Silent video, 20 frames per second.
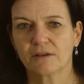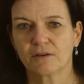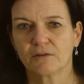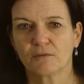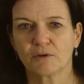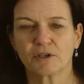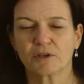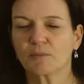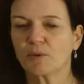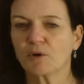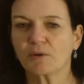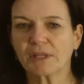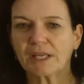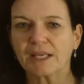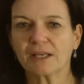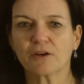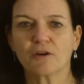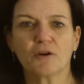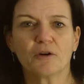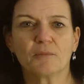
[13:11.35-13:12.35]
When you're both
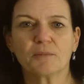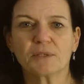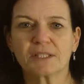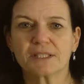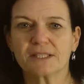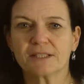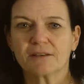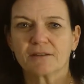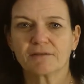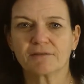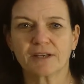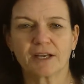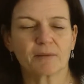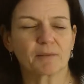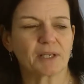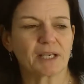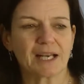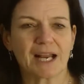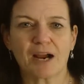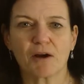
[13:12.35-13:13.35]
getting home to see your
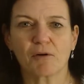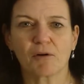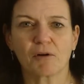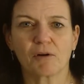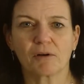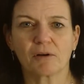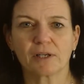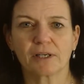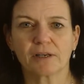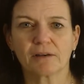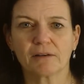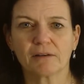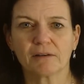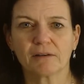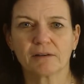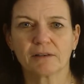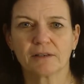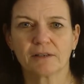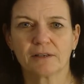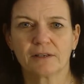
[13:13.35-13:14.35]
family an hour earlier.